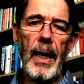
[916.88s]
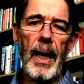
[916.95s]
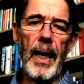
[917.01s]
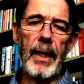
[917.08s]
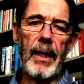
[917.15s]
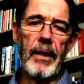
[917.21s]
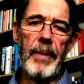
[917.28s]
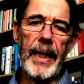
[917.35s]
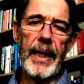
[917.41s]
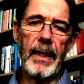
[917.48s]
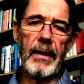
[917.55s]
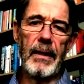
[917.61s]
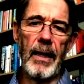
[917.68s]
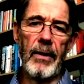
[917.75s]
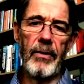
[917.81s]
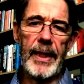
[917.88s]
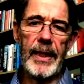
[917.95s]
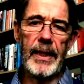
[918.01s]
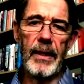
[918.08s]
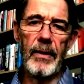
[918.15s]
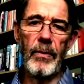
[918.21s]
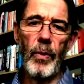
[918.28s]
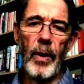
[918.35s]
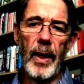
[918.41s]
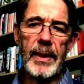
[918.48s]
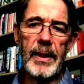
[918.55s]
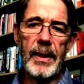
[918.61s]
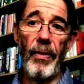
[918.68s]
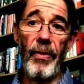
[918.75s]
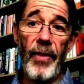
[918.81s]
are going to make it a great deal
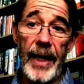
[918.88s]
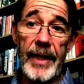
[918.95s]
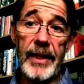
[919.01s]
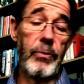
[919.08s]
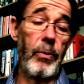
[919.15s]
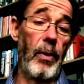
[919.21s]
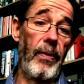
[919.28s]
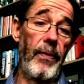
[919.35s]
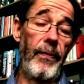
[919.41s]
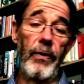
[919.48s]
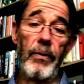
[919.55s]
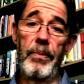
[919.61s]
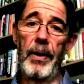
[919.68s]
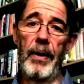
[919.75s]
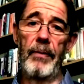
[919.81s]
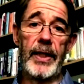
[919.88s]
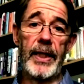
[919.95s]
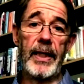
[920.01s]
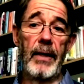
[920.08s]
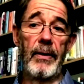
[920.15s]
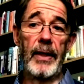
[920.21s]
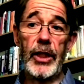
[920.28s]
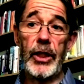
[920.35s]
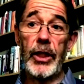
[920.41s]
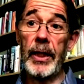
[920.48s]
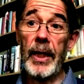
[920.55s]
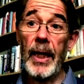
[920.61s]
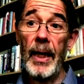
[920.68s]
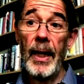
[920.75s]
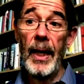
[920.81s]
worse. And that's what Fuel Poverty
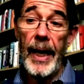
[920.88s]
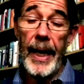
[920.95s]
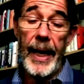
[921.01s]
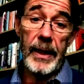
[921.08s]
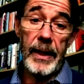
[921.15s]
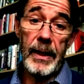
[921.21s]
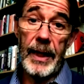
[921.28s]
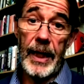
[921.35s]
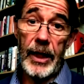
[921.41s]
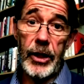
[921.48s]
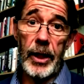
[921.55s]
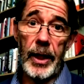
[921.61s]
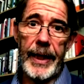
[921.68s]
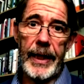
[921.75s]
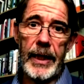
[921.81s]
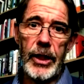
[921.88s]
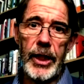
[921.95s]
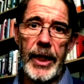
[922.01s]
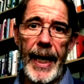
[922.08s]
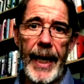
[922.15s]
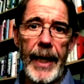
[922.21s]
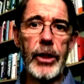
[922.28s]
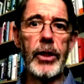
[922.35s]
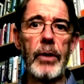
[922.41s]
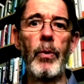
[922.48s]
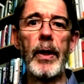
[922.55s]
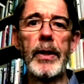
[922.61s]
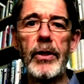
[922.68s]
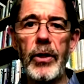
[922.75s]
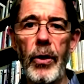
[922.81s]
Coalition and National Energy Action
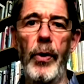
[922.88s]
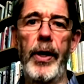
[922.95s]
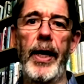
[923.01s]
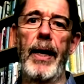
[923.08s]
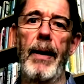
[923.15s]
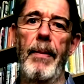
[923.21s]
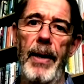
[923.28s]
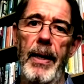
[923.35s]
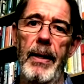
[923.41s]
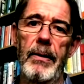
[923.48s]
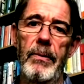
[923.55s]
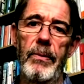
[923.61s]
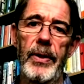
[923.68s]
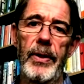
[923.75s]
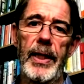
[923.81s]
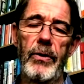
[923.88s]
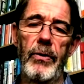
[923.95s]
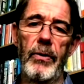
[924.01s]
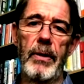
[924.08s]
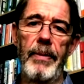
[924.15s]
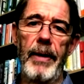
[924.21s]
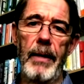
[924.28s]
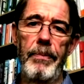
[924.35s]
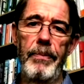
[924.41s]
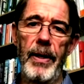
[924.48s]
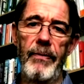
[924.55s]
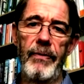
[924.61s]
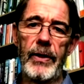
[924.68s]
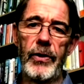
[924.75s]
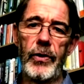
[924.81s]
were talking about when they talked about a
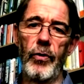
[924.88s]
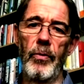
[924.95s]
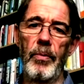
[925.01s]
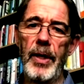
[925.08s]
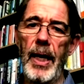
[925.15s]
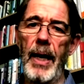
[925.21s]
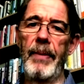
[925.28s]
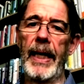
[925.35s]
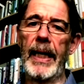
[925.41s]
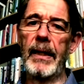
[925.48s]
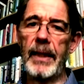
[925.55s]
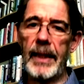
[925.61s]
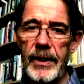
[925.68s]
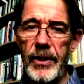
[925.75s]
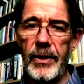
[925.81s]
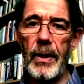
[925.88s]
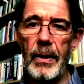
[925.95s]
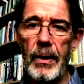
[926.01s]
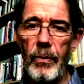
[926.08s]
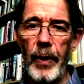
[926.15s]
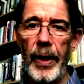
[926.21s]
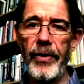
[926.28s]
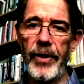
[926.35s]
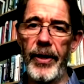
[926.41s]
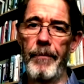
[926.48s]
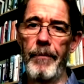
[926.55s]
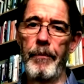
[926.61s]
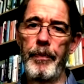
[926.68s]
perfect storm coming this winter.